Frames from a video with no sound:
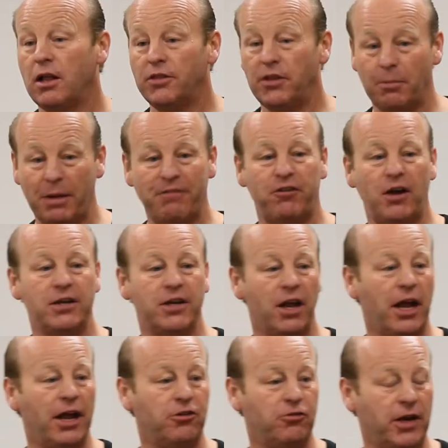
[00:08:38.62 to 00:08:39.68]
that my friend and I
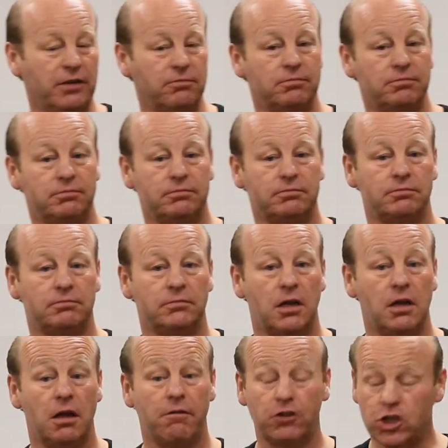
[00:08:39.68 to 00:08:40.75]
had written.
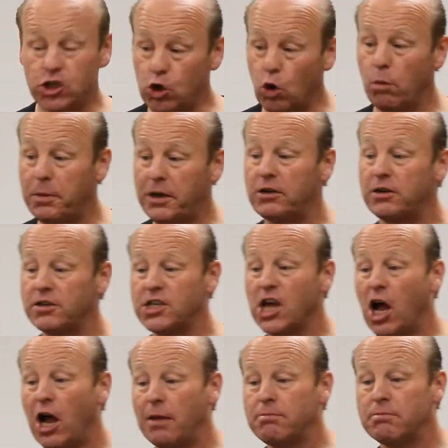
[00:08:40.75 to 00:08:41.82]
For a short period of
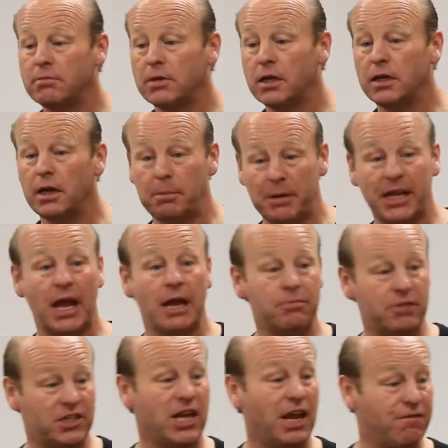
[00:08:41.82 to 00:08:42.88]
time, it became the
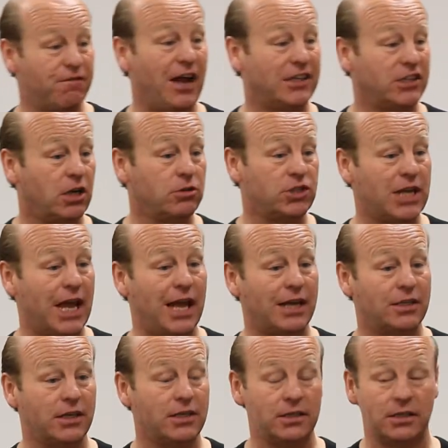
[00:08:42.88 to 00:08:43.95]
de facto standard